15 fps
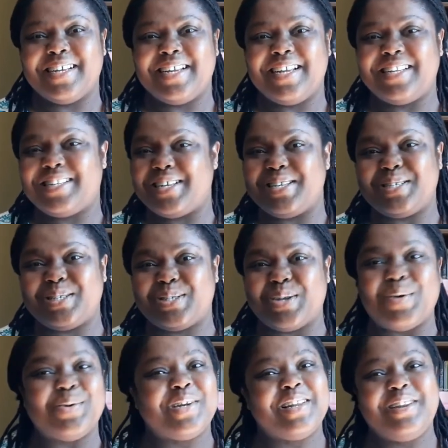It is
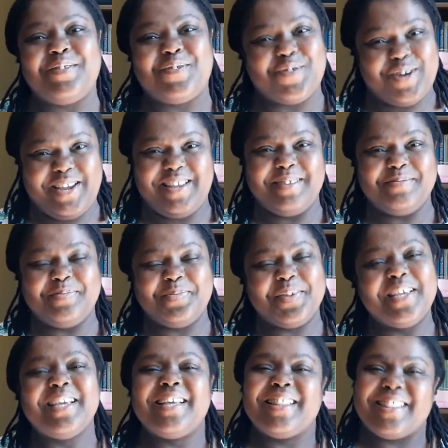totally free.
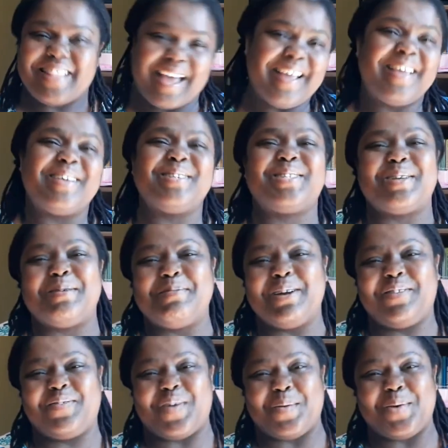Thank you so
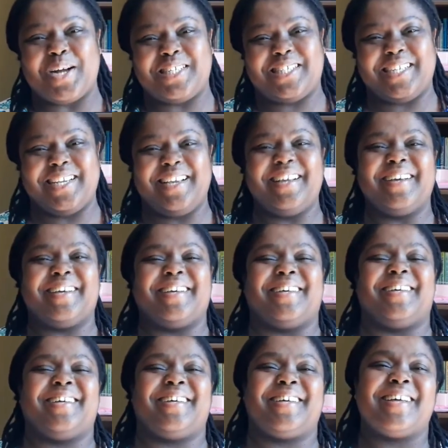much for watching.
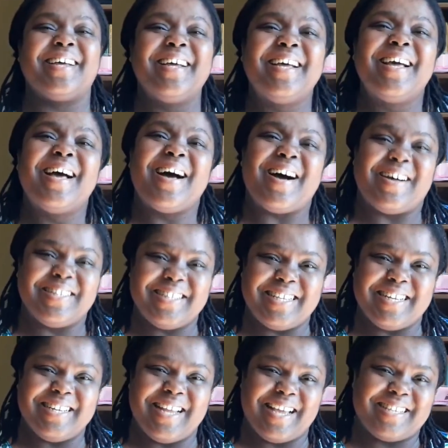
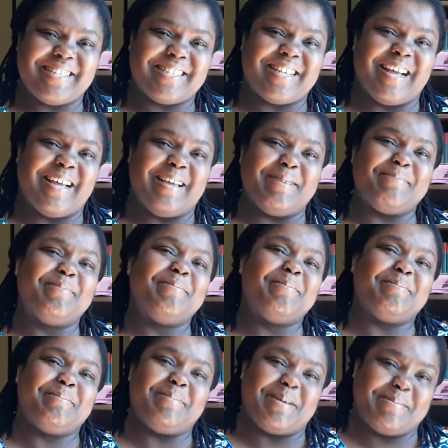Until next time,
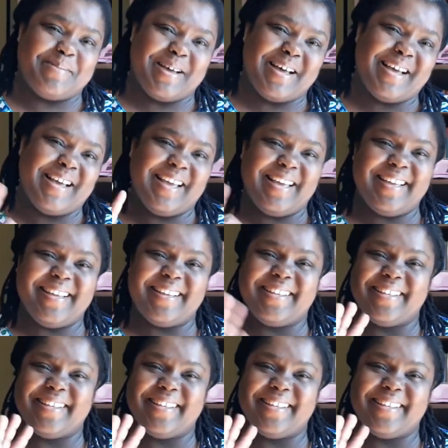bye-bye.